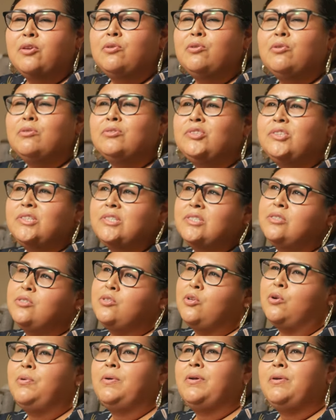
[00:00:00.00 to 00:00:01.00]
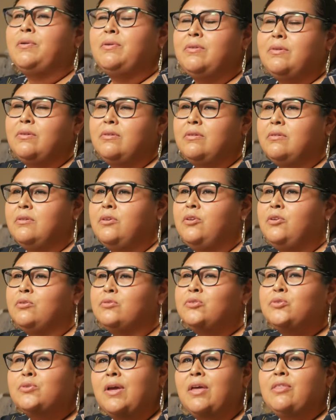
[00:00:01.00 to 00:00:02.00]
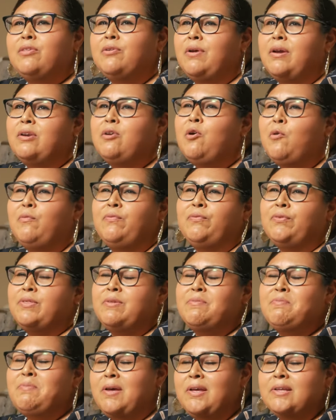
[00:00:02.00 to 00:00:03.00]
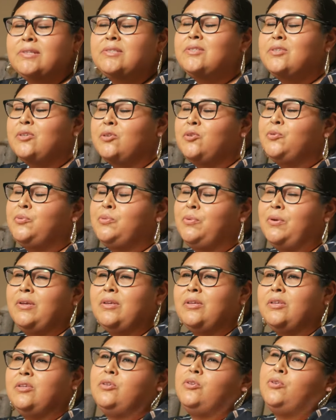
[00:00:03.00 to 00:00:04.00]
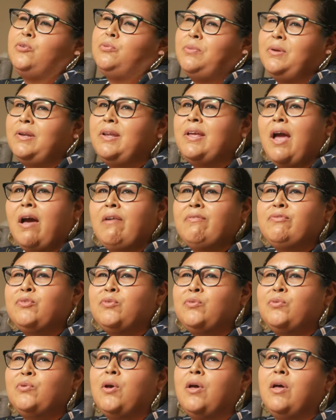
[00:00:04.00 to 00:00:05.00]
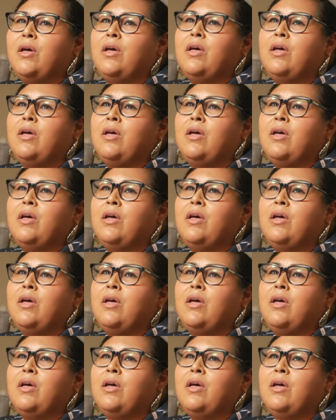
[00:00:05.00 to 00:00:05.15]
You don't just throw it, you know, together and hope for the best. You it, you really have to